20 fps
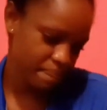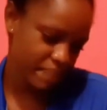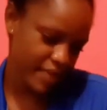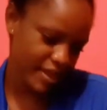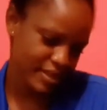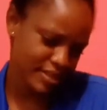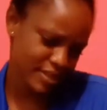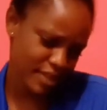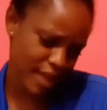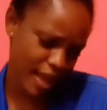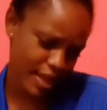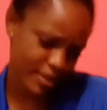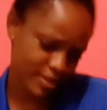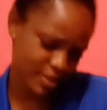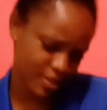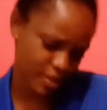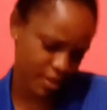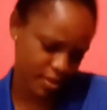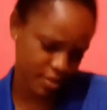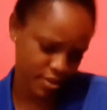Best
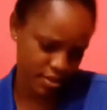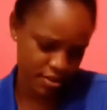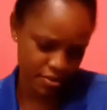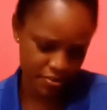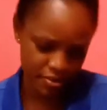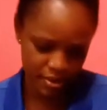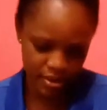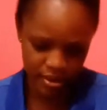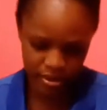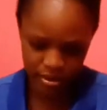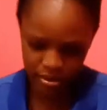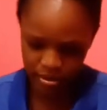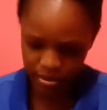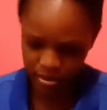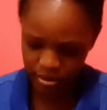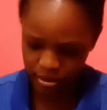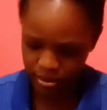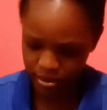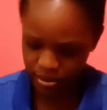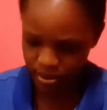
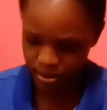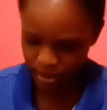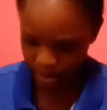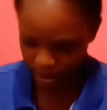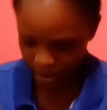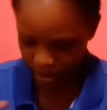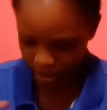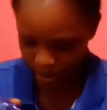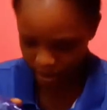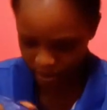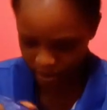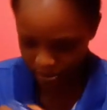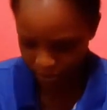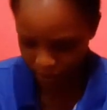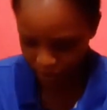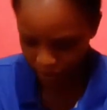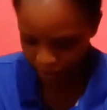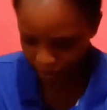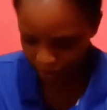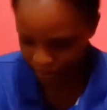accessories. It's
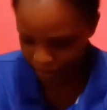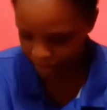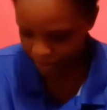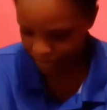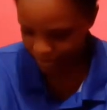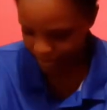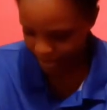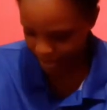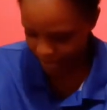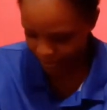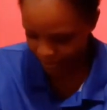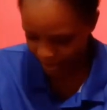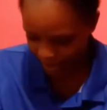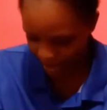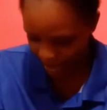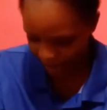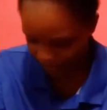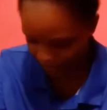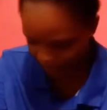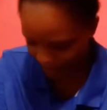blue. We
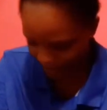have